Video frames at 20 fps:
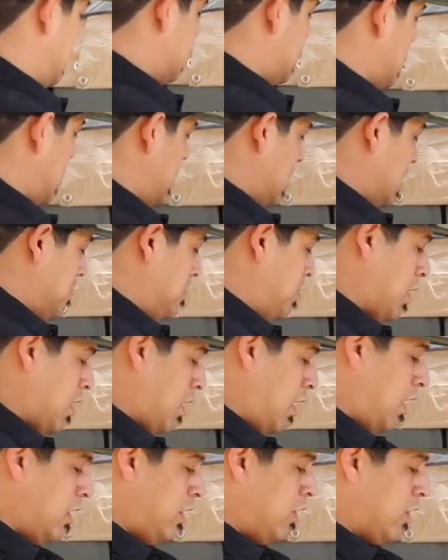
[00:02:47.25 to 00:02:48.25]
So you can put
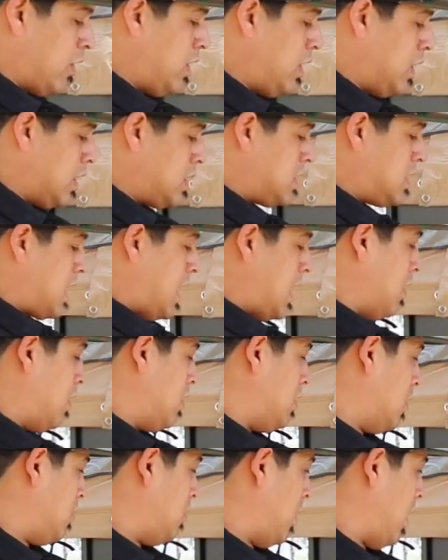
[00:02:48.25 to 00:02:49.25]
all your cook set,
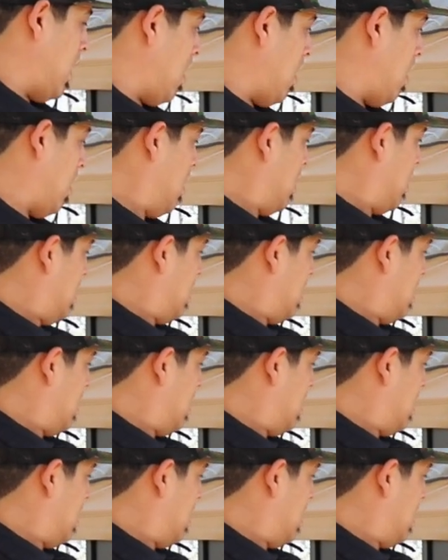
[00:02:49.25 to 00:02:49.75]
cookware,